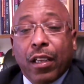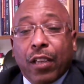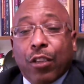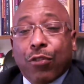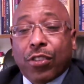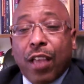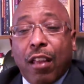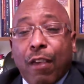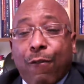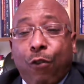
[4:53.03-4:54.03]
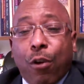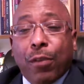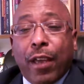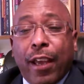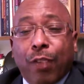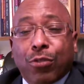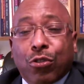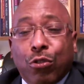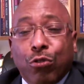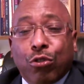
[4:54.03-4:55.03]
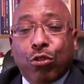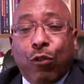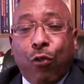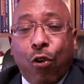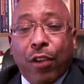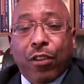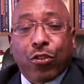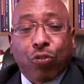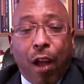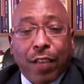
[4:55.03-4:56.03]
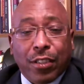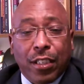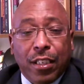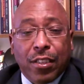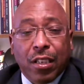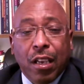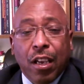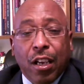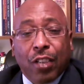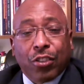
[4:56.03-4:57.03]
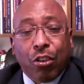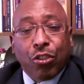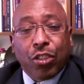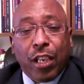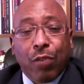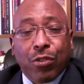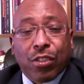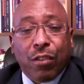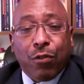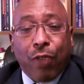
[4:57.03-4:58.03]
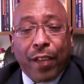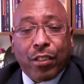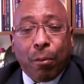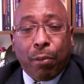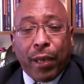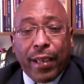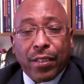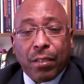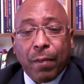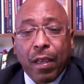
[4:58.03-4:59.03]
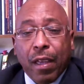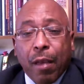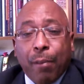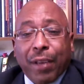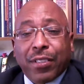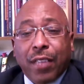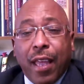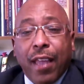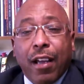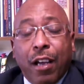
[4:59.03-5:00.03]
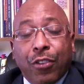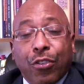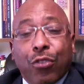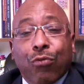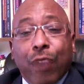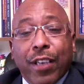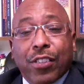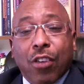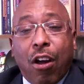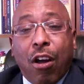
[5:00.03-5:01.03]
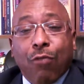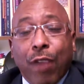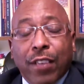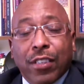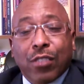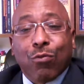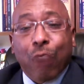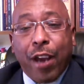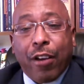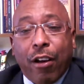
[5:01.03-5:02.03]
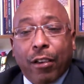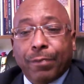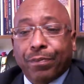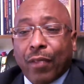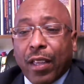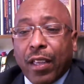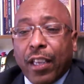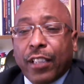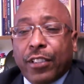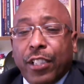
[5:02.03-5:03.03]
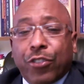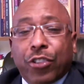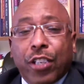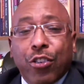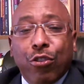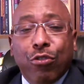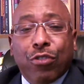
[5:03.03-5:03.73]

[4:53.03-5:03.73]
The Recelerate formula helps schools to avoid the atrocities associated with civil rights complaints by staying under the racism radar. Teachers can use the